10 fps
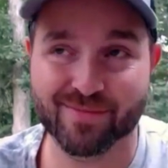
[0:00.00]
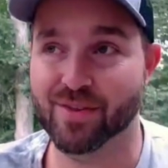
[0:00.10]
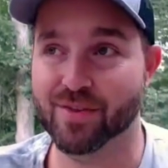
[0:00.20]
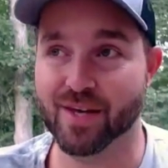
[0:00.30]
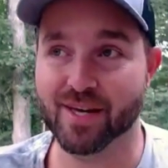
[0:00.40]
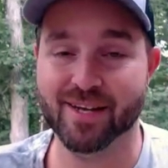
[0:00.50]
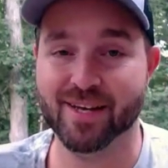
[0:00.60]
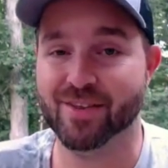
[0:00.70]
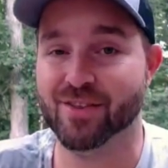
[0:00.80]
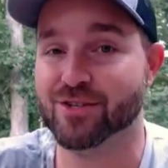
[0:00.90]

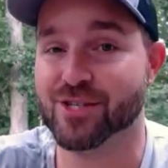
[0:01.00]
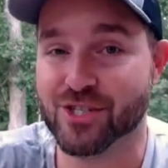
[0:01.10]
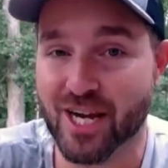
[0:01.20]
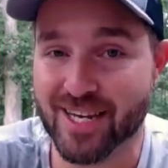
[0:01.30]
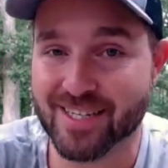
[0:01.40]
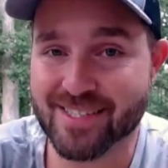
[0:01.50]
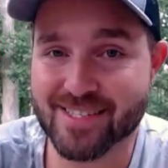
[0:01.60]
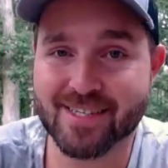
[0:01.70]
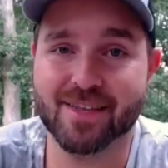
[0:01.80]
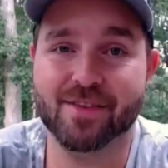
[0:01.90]
then there's a
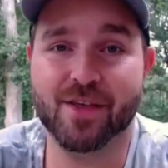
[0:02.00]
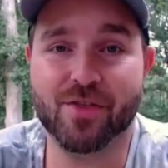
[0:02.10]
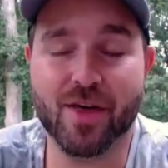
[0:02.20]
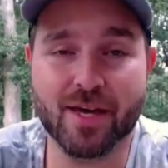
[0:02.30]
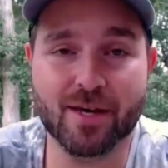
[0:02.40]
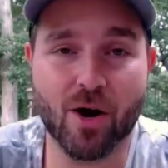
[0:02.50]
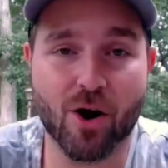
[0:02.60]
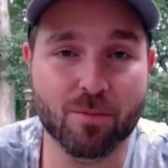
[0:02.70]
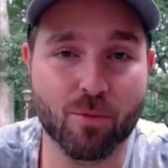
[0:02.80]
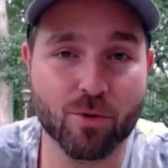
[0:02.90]
chance that they
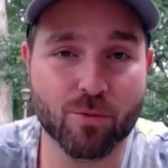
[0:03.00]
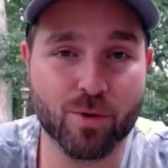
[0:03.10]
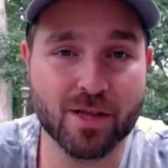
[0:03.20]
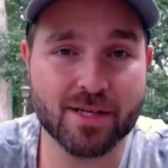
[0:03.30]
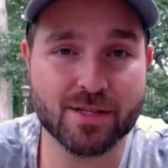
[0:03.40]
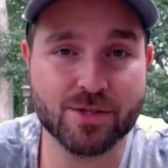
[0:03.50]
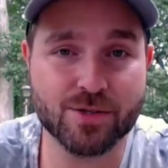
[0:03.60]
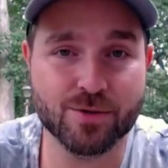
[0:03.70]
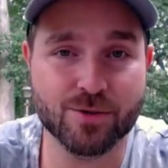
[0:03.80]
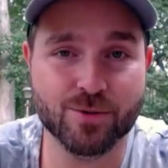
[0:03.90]
are more willing
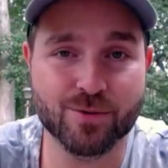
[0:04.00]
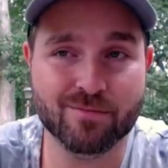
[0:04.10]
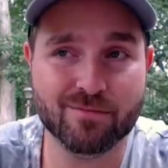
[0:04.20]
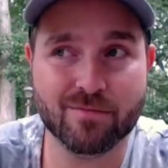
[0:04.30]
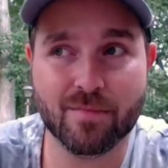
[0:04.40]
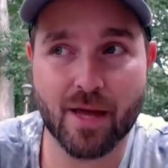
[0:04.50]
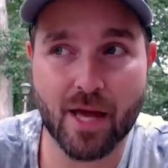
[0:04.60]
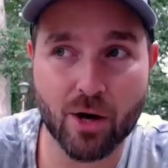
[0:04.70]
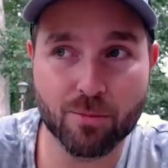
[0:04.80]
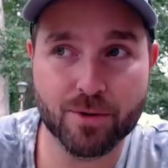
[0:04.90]
to
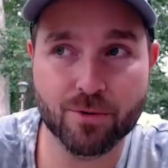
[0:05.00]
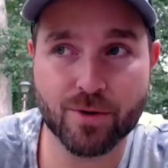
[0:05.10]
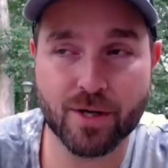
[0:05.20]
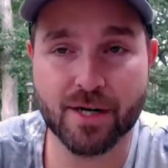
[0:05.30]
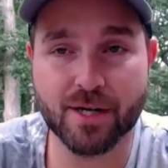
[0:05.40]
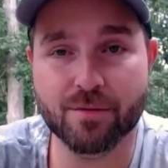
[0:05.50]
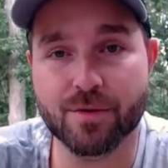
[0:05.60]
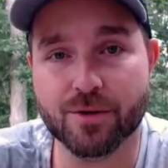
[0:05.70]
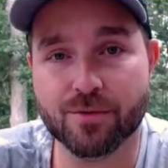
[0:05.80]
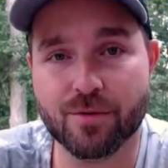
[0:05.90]
help you get an
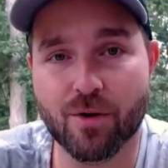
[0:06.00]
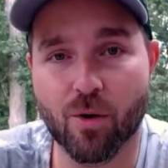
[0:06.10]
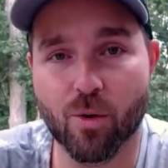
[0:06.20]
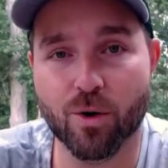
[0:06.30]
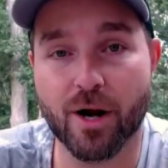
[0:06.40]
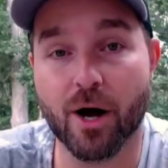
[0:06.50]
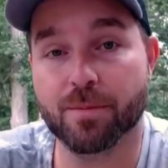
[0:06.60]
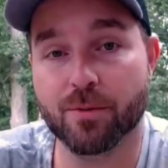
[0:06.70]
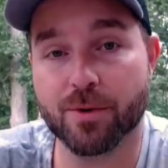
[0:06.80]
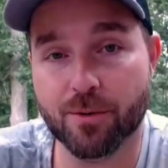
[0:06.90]
interview or help
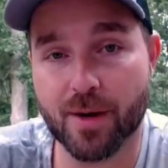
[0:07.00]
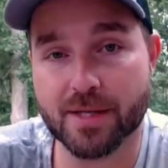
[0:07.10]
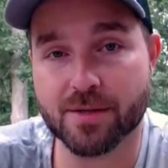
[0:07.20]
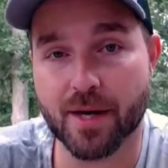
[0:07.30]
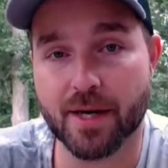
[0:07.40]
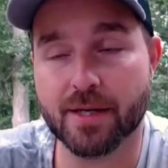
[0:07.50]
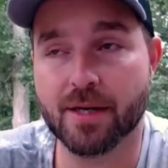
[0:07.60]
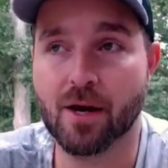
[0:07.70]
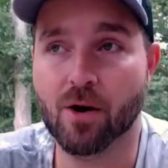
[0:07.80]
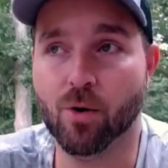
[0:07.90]
you with your resume
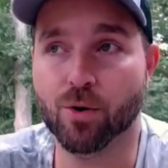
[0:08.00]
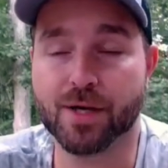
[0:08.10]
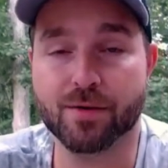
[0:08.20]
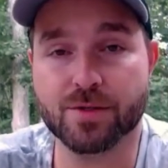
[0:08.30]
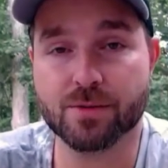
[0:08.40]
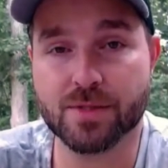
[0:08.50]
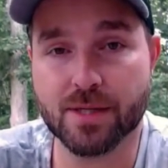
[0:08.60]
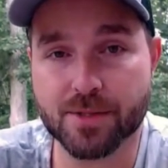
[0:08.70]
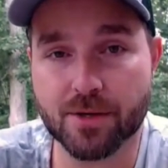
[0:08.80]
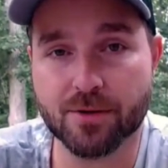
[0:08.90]
or give you some
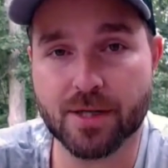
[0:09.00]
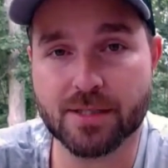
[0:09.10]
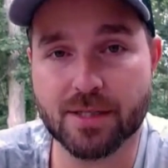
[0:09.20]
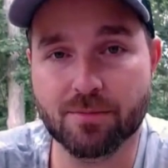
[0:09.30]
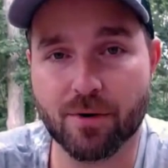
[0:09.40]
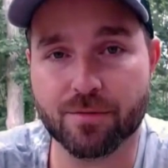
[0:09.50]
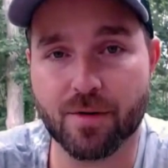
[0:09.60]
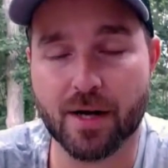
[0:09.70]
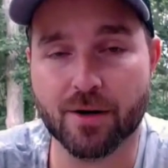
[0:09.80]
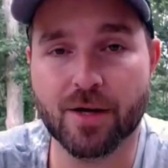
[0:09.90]
tips on your LinkedIn
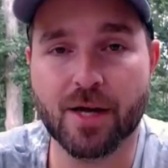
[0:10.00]
profile.